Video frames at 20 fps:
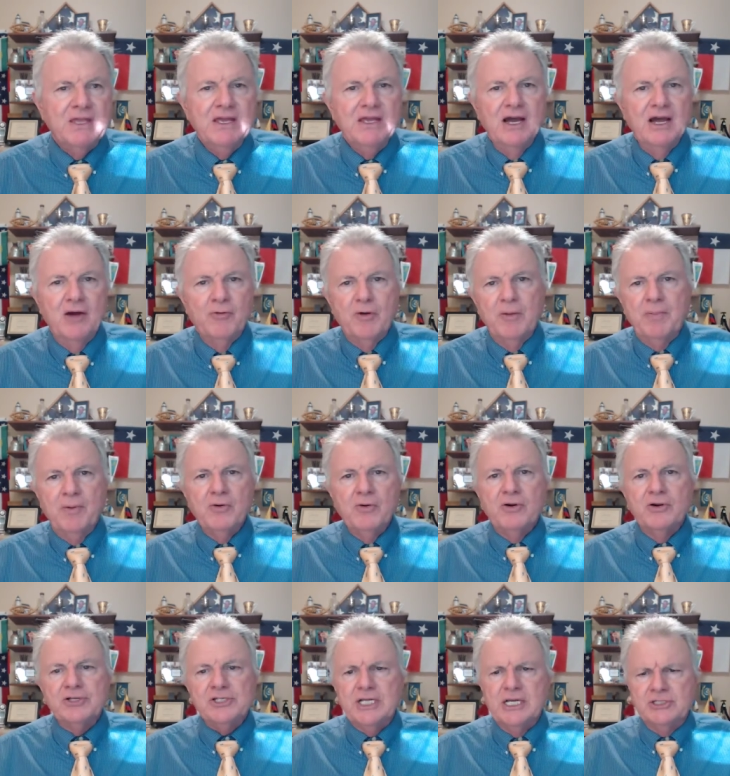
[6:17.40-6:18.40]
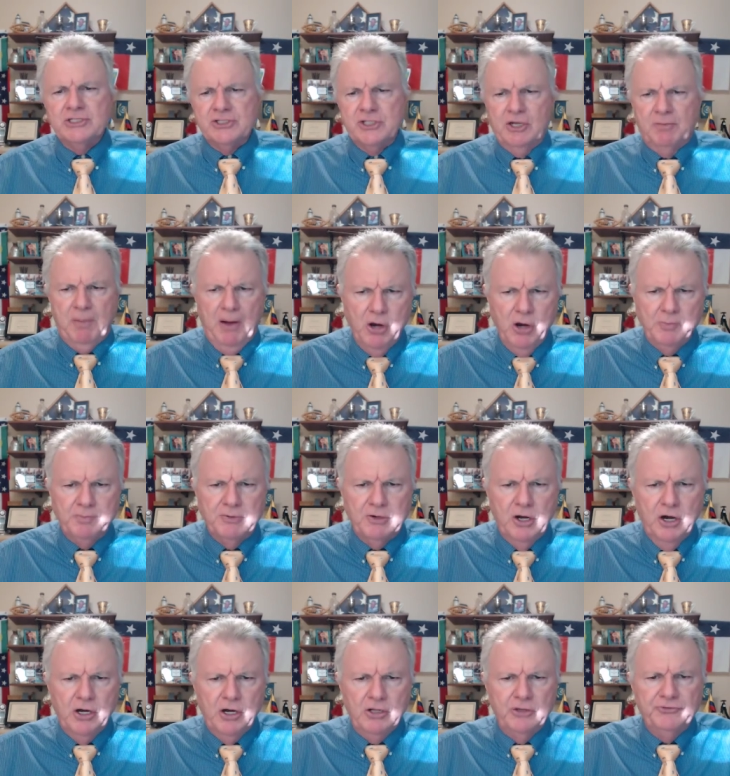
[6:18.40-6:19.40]
a reporter says, the Pope
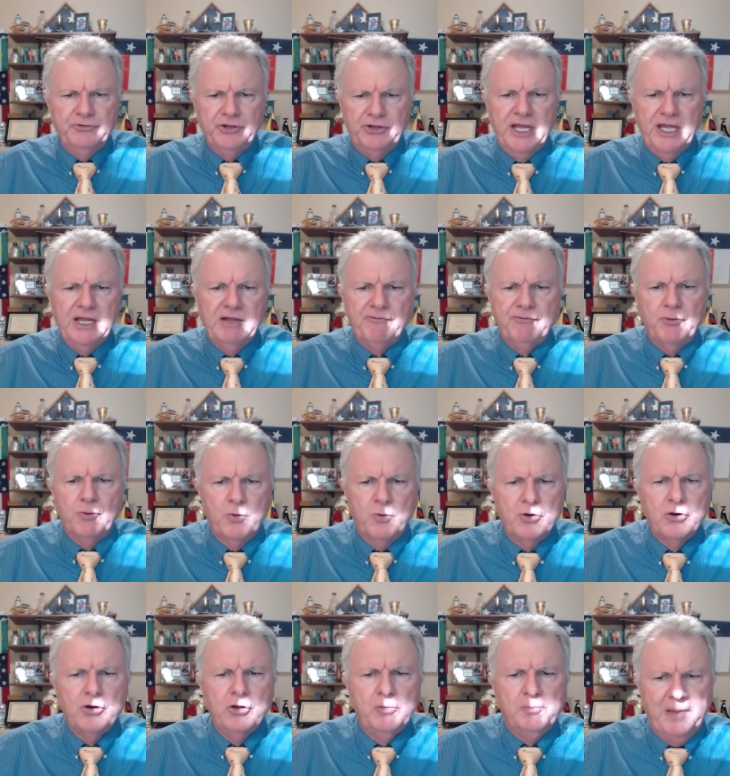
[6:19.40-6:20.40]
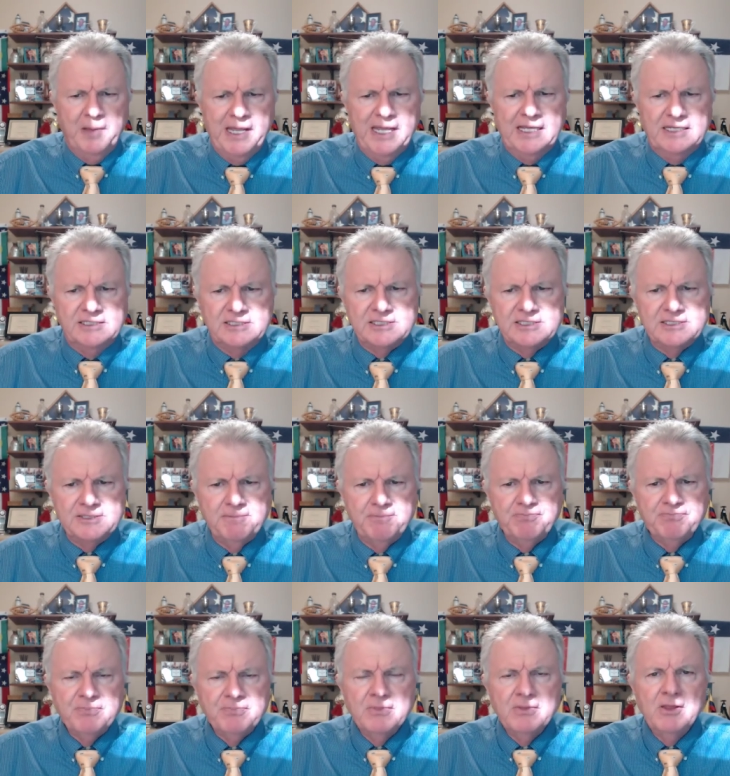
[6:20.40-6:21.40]
called today for world peace.
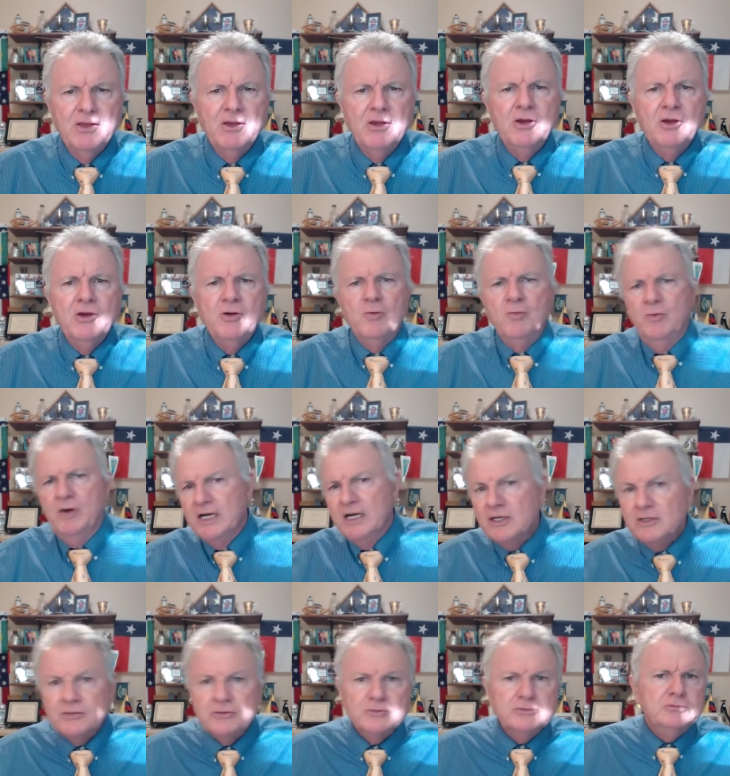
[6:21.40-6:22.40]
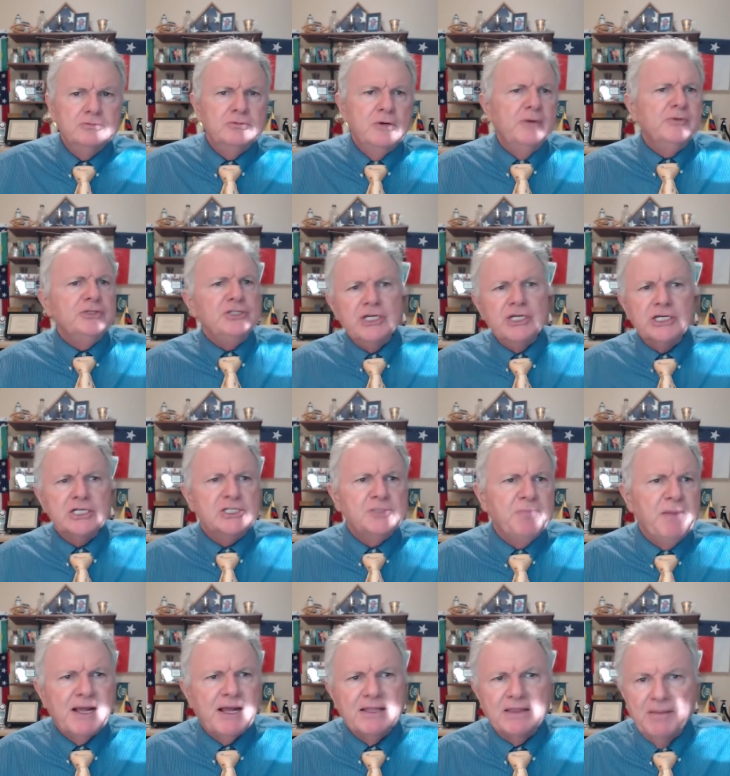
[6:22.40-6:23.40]
Well, what would you
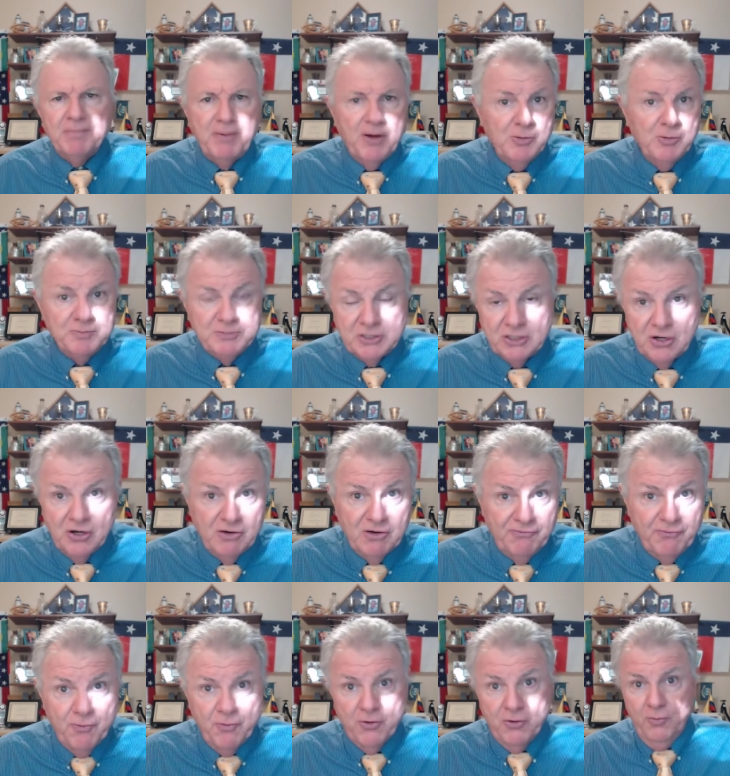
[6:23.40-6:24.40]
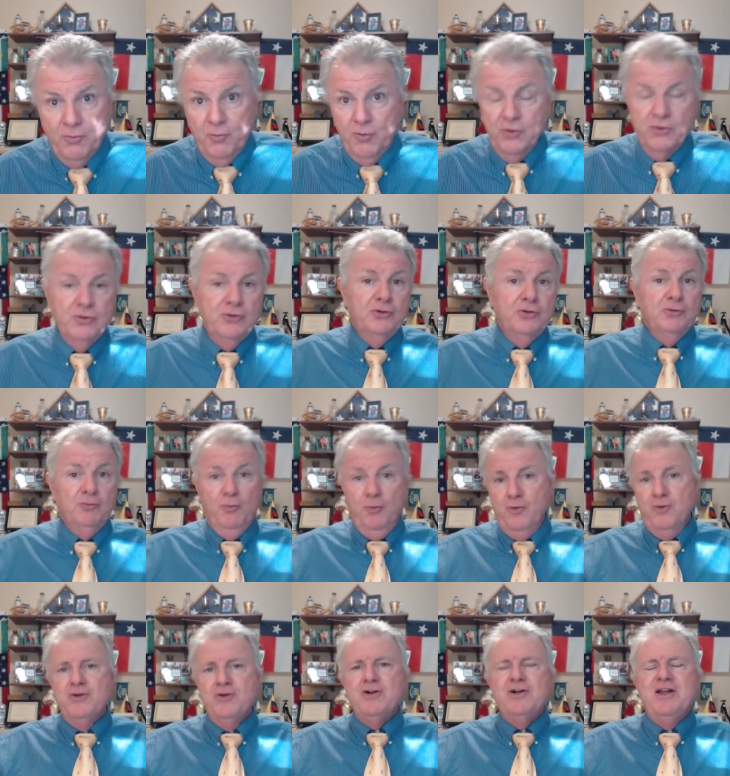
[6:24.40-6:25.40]
expect the Pope to call for? World
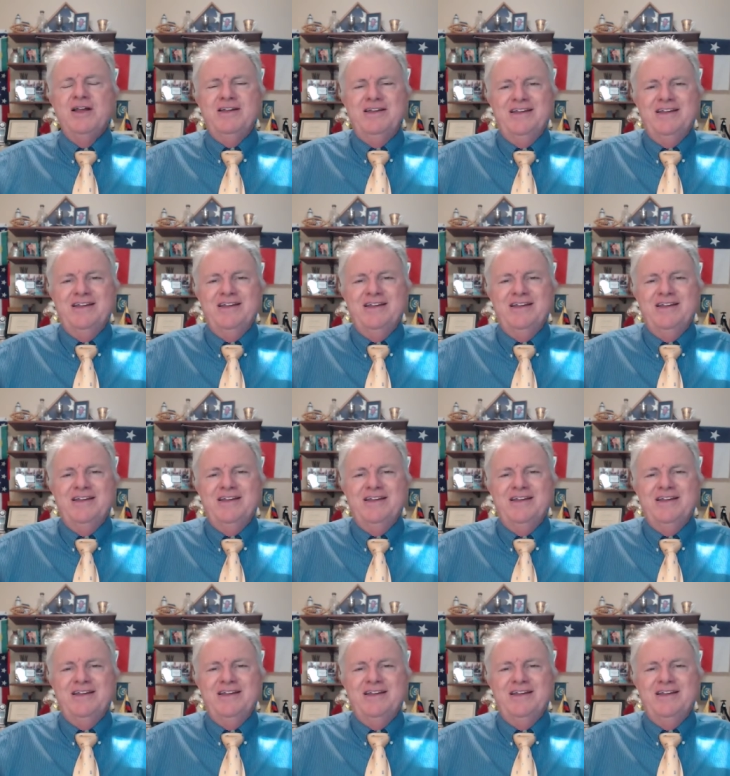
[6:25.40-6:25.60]
war?